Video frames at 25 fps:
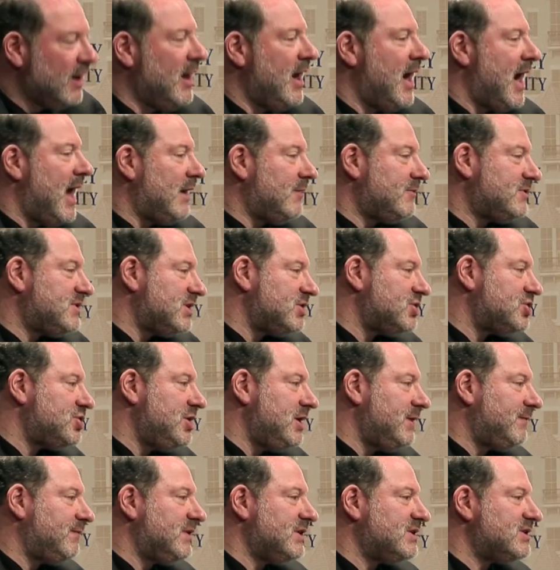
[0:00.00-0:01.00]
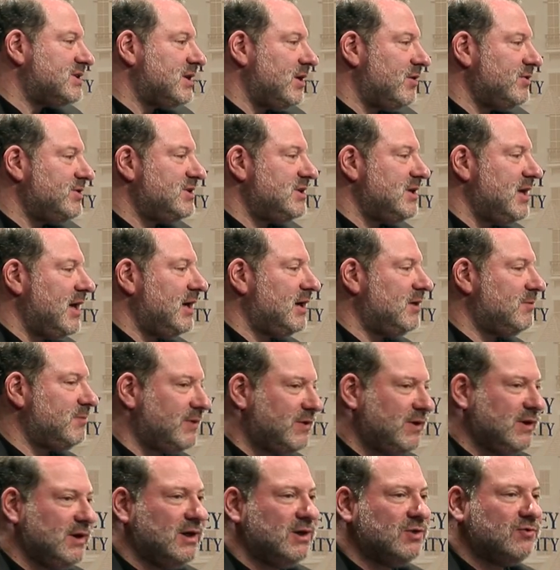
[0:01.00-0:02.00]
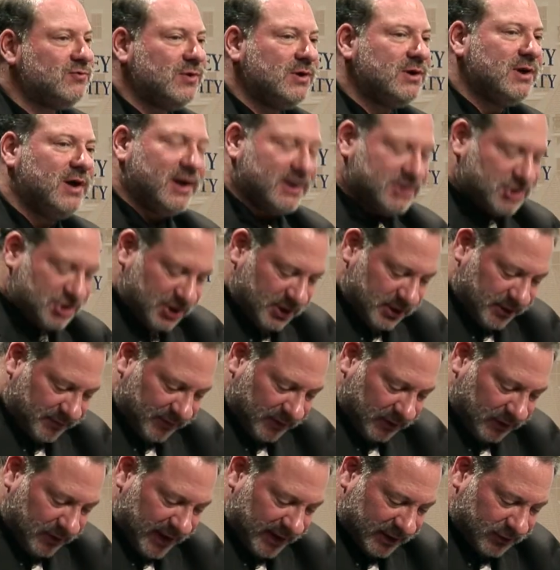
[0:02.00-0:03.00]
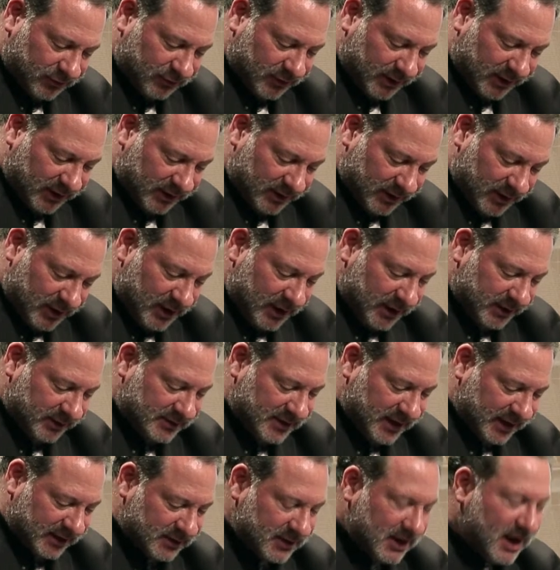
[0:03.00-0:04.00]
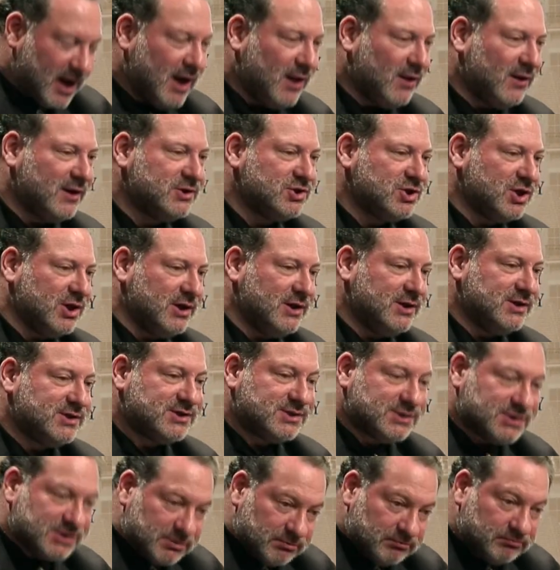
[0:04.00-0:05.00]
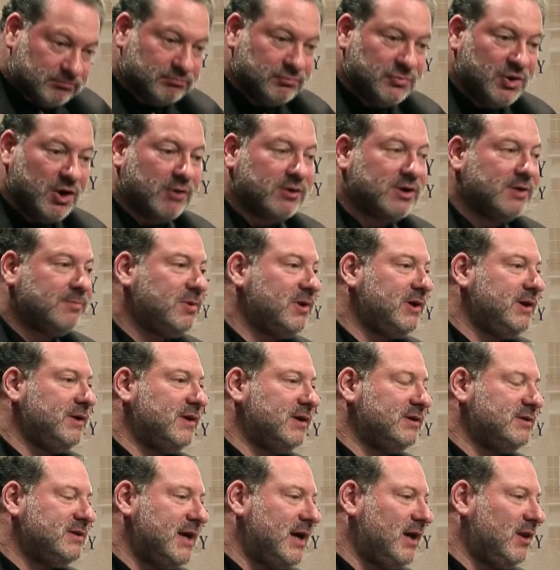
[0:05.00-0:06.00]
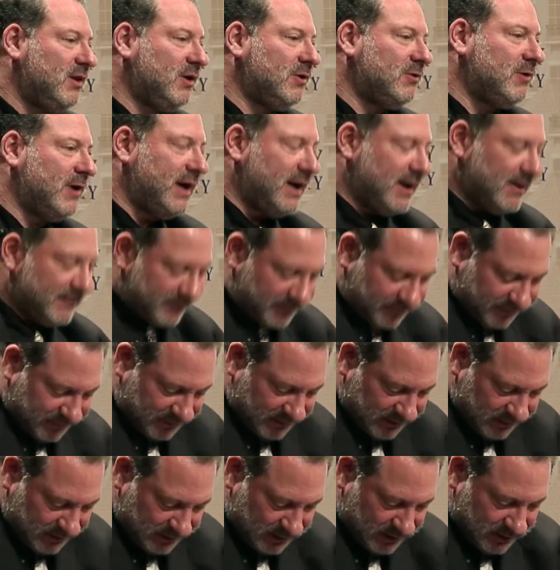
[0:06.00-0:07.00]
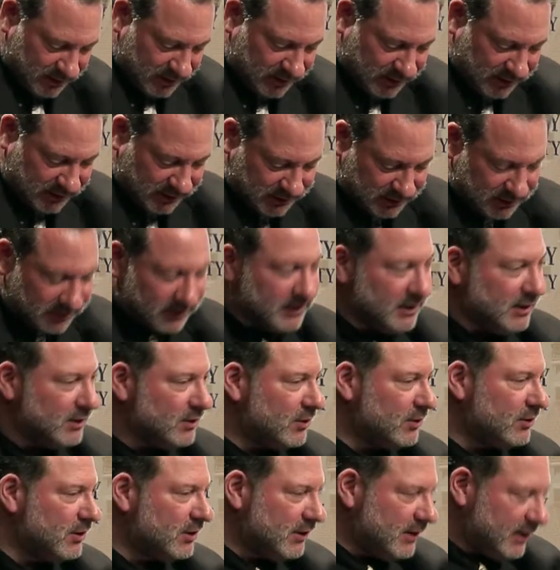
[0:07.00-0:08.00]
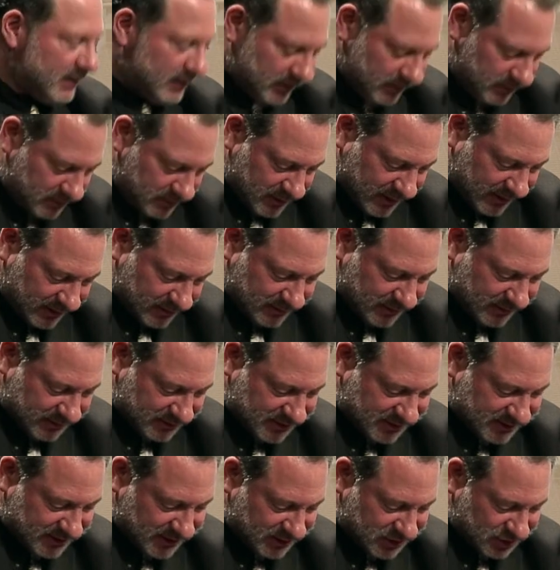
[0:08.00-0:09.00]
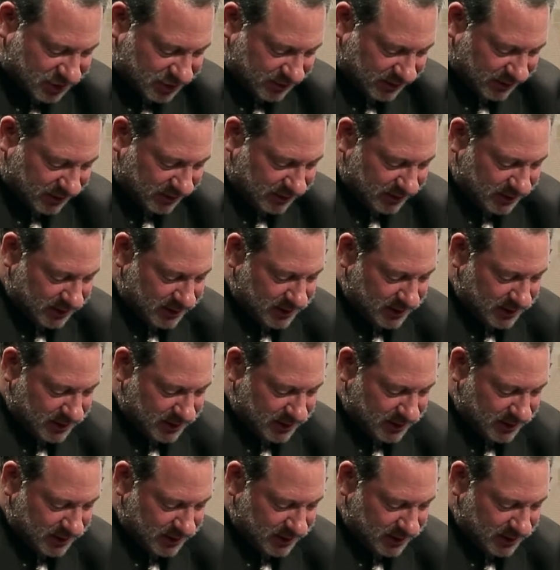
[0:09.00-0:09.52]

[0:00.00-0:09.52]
And it was a shift associated with the introduction of electric technologies, notably the telegraph, in the early 19th century.